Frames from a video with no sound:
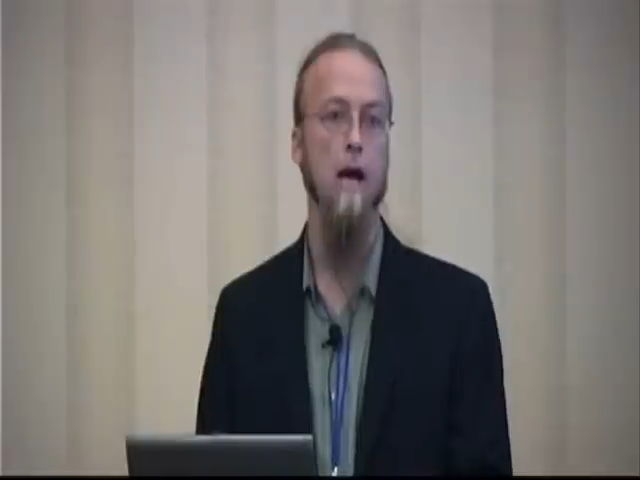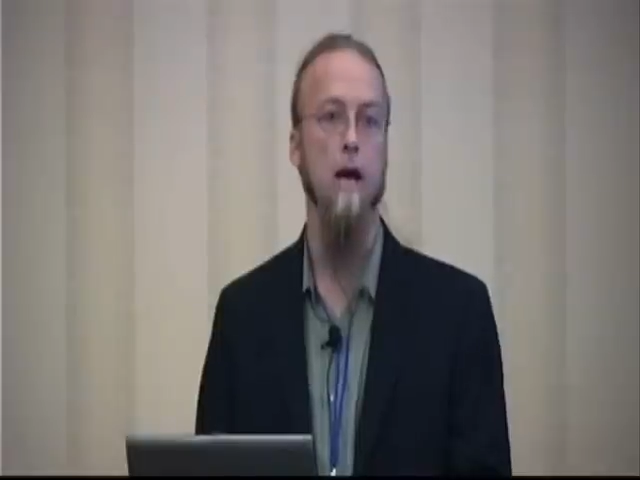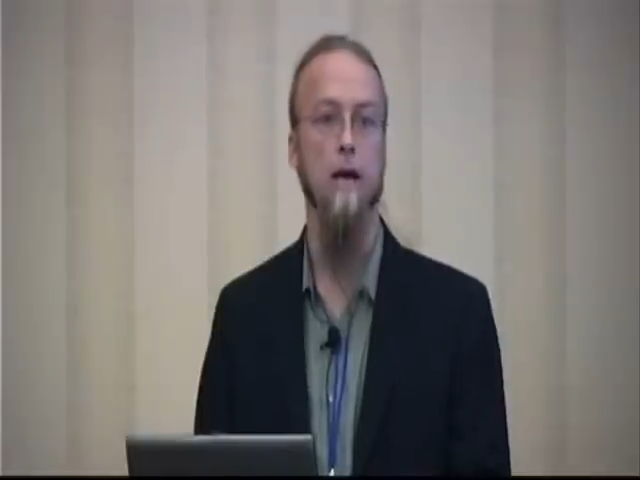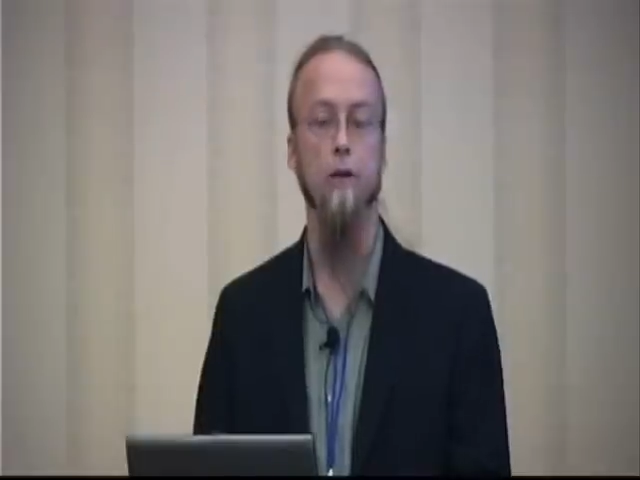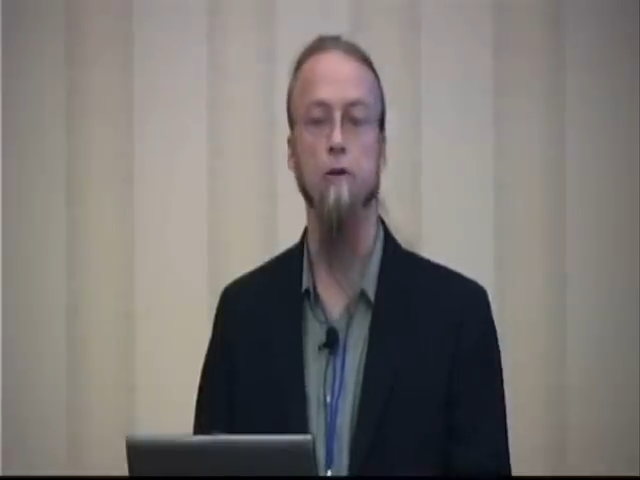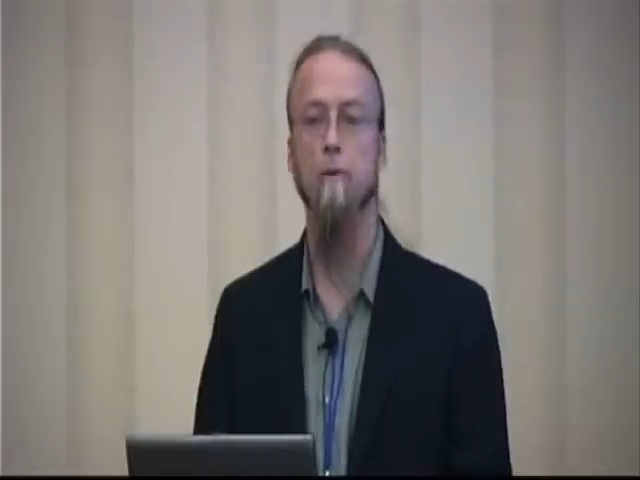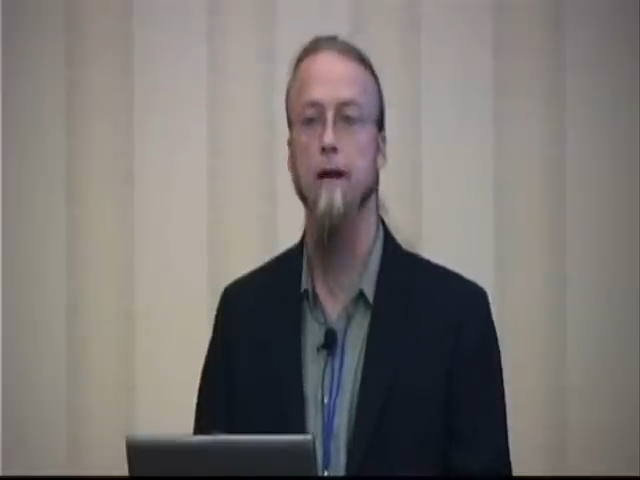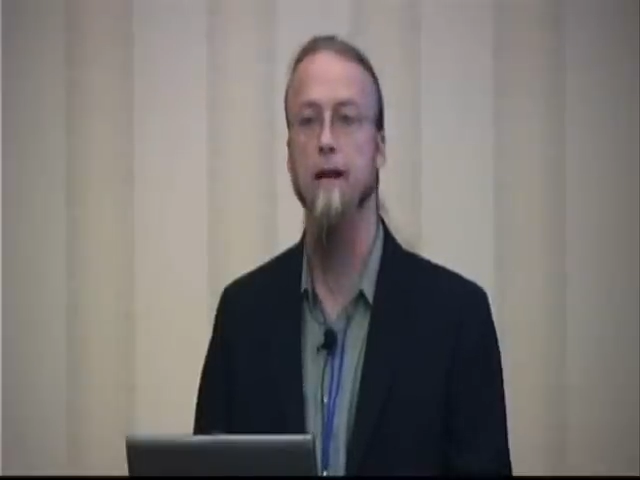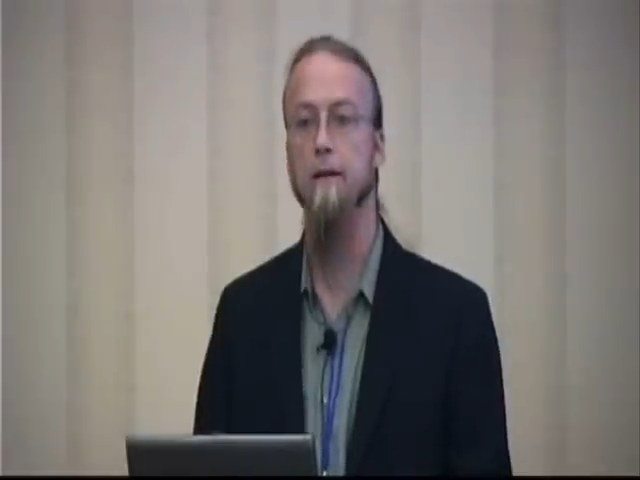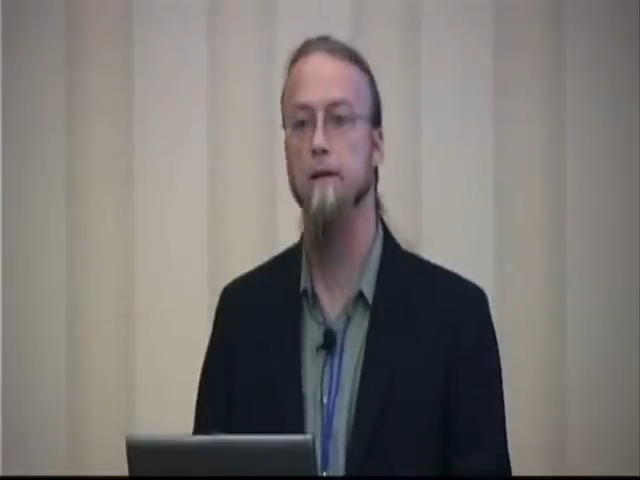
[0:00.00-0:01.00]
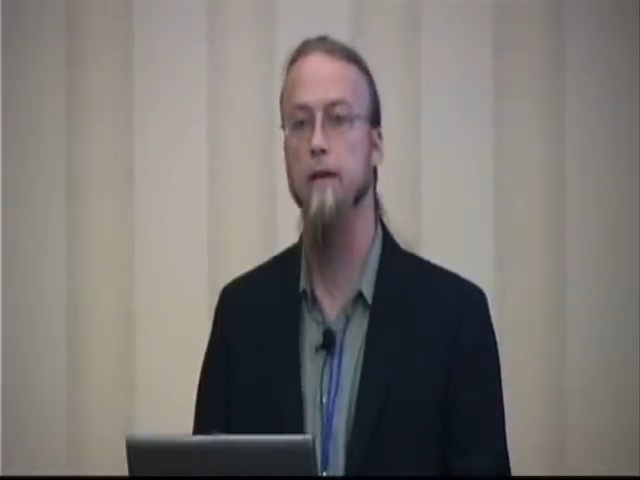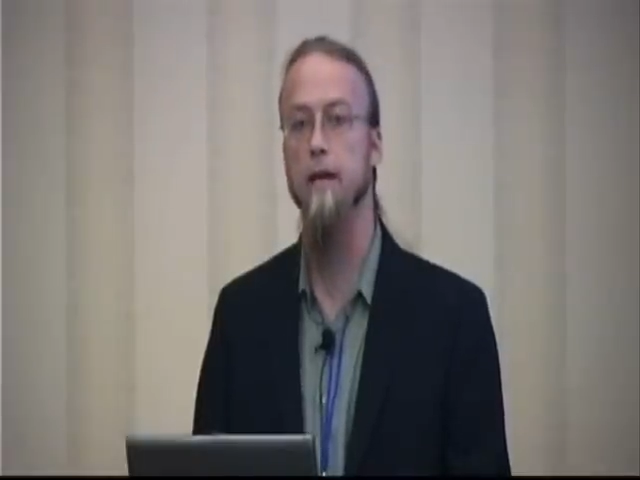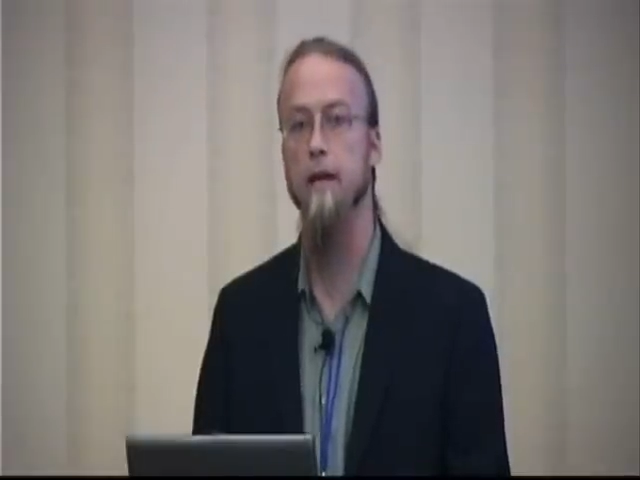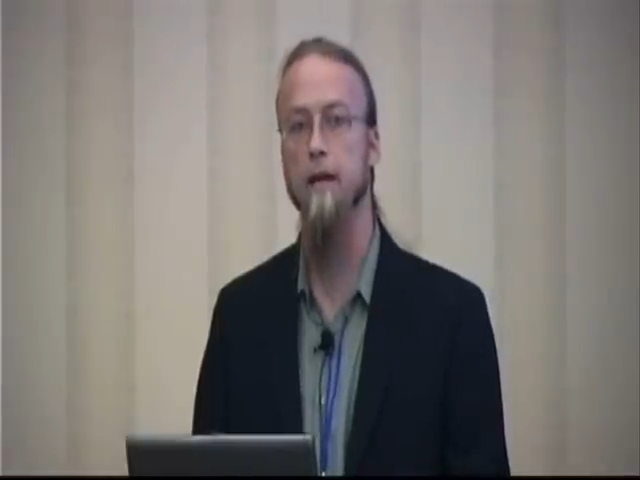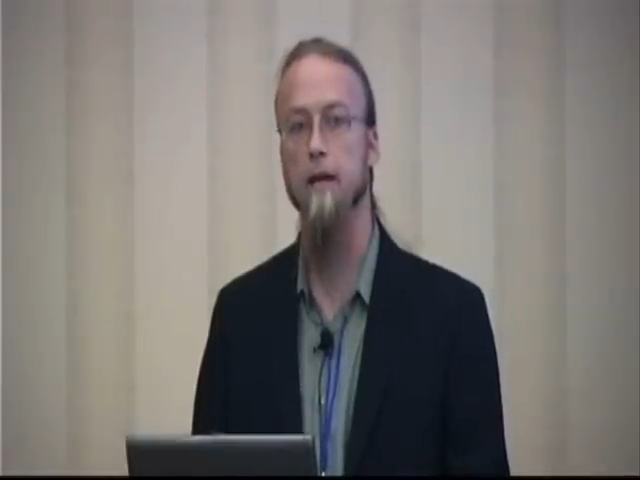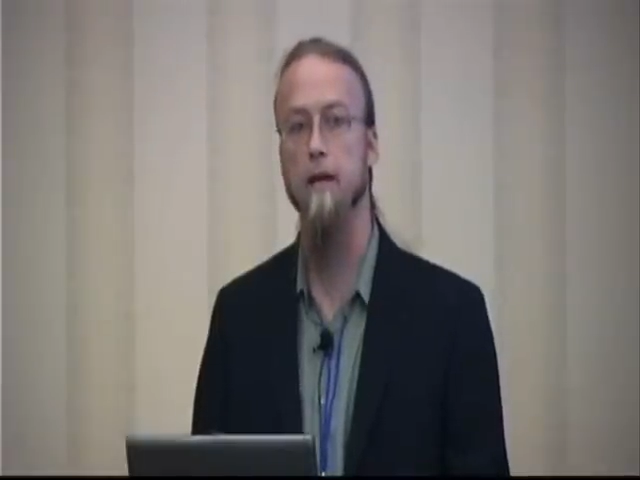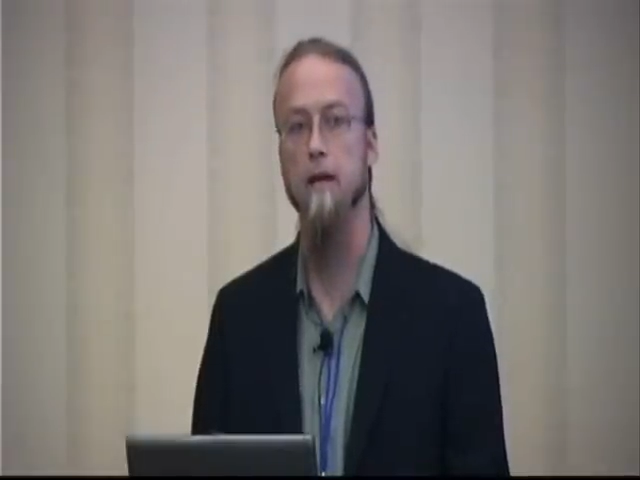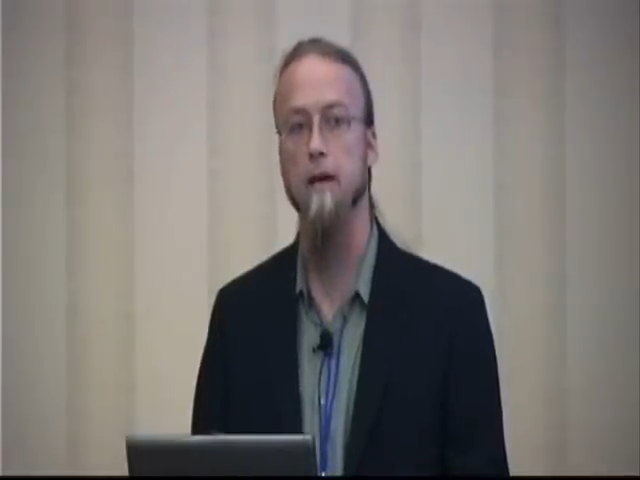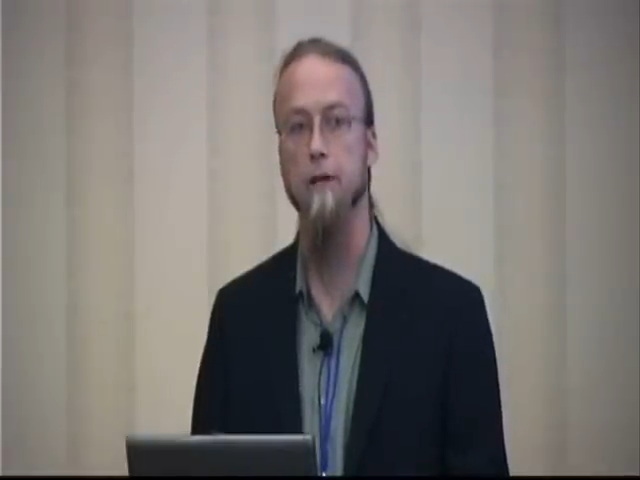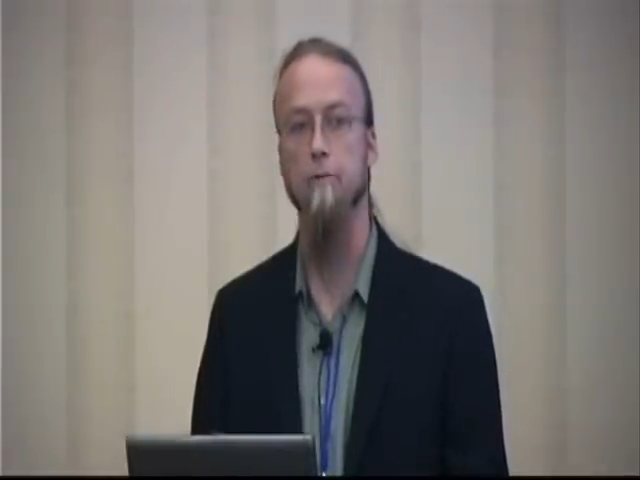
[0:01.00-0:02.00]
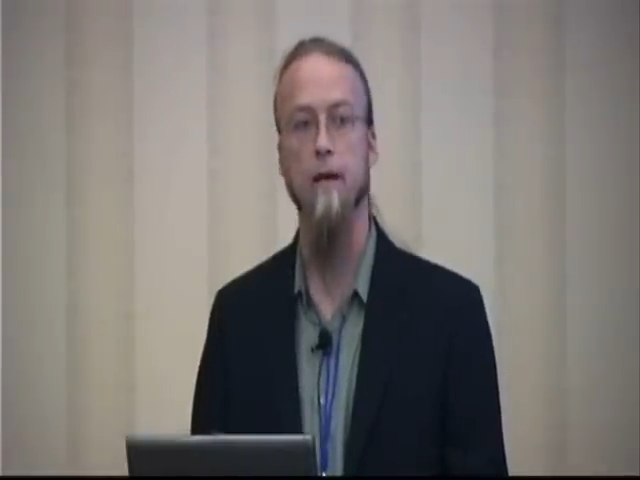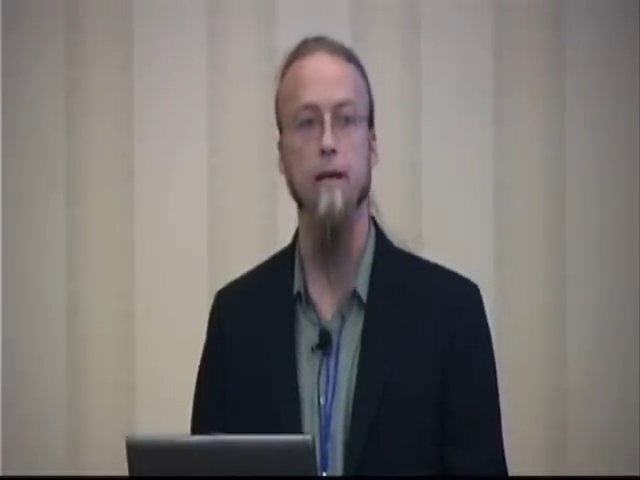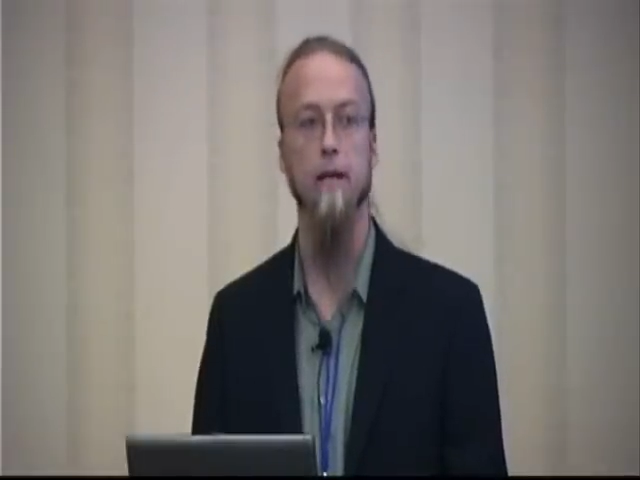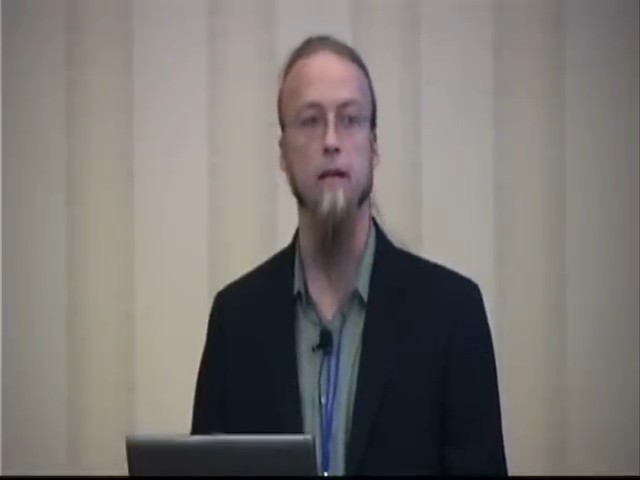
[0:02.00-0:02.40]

You might get a